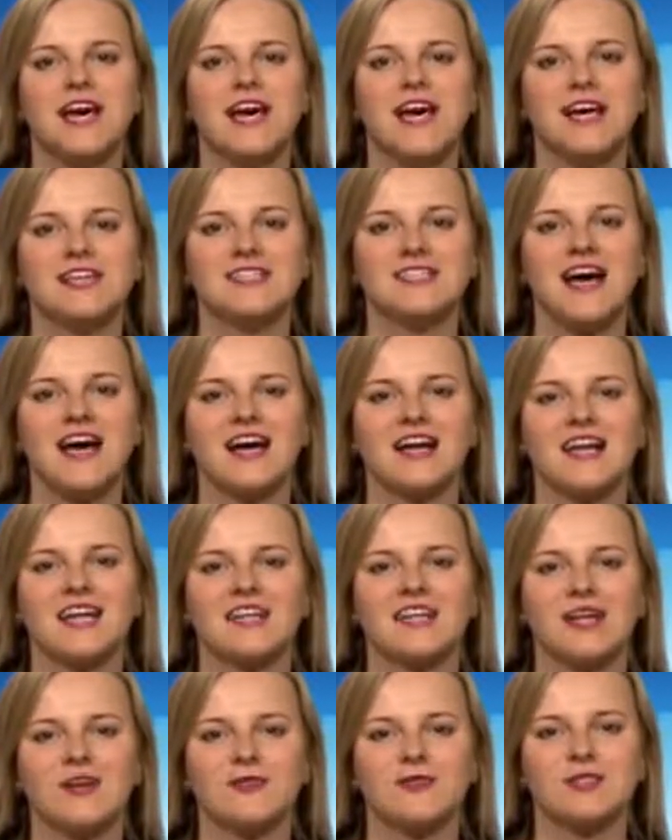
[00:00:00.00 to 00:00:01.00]
The Second
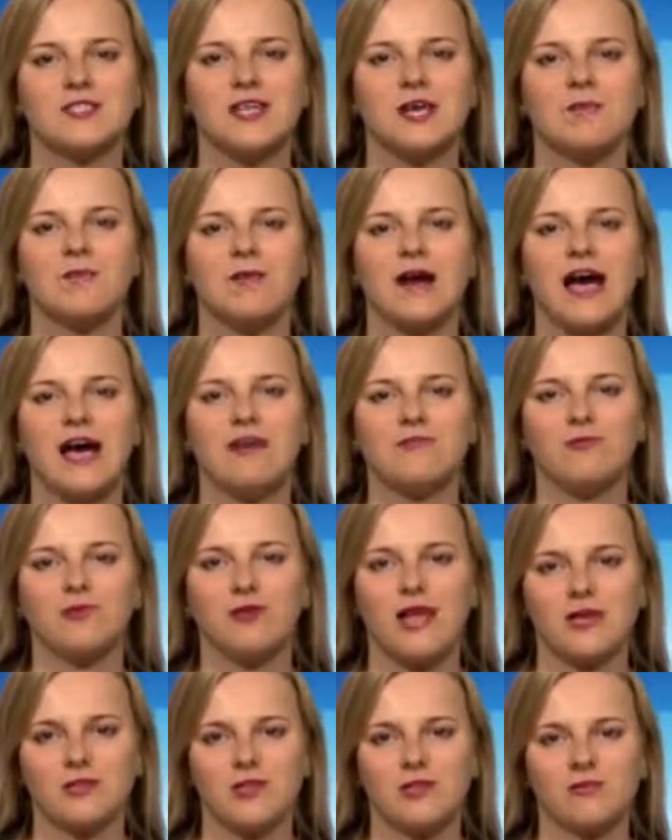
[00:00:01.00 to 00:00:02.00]
Circuit Court of
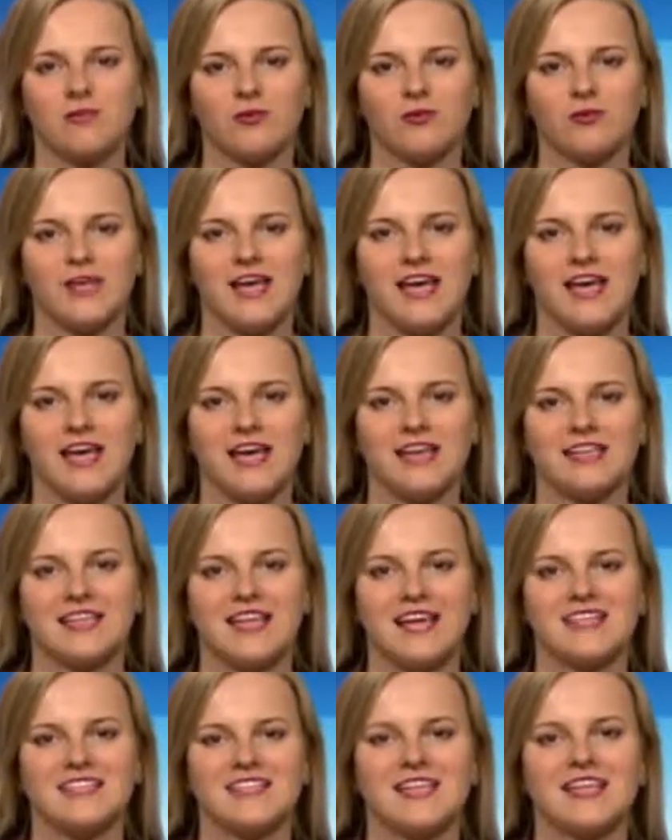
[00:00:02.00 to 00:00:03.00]
Appeals ruled in June that
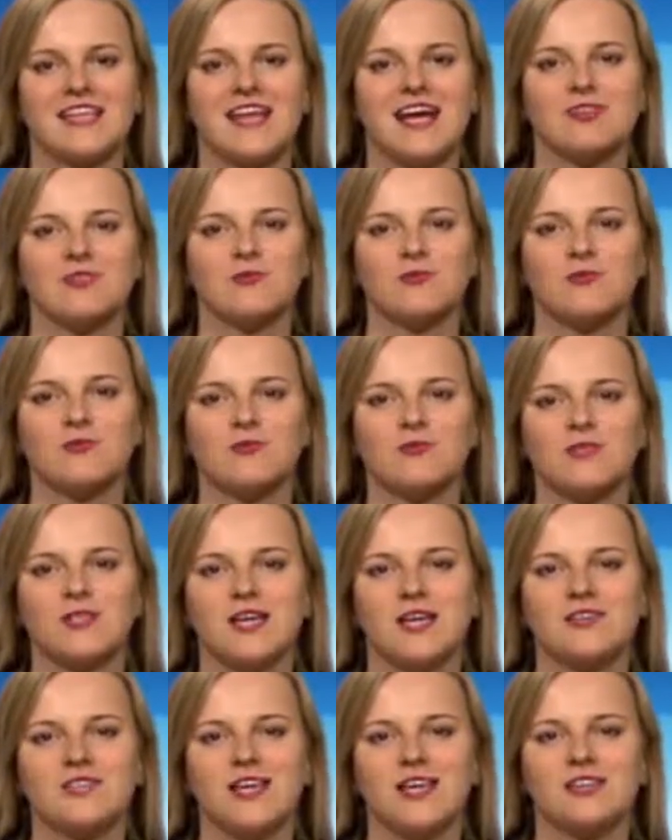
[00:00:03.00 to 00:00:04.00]
LRAD use can
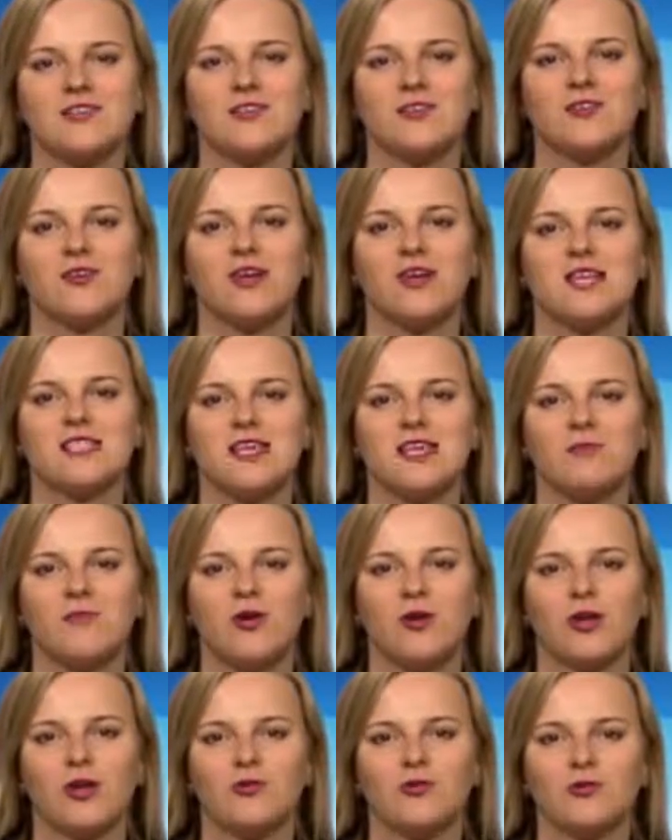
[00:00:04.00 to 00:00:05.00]
constitute
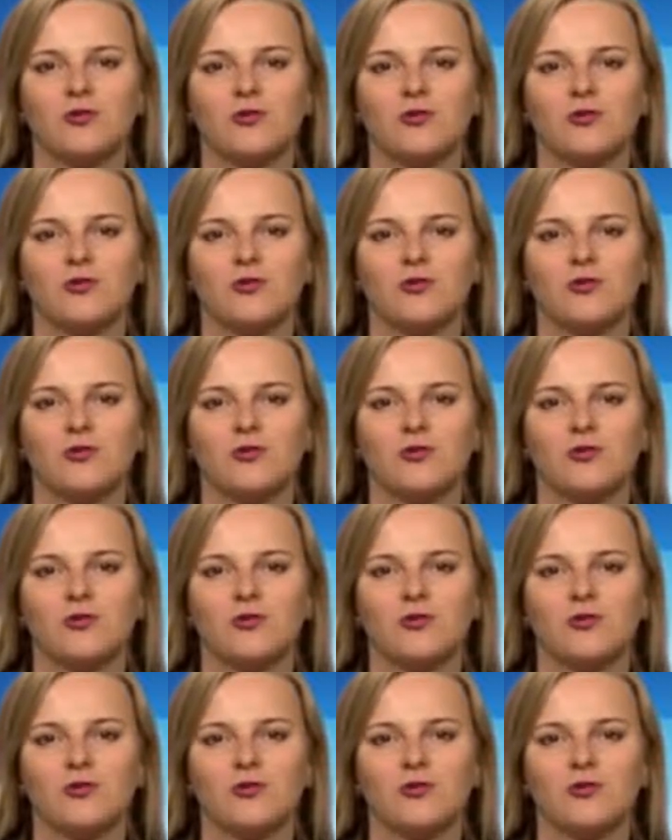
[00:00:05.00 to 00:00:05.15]
excessive force,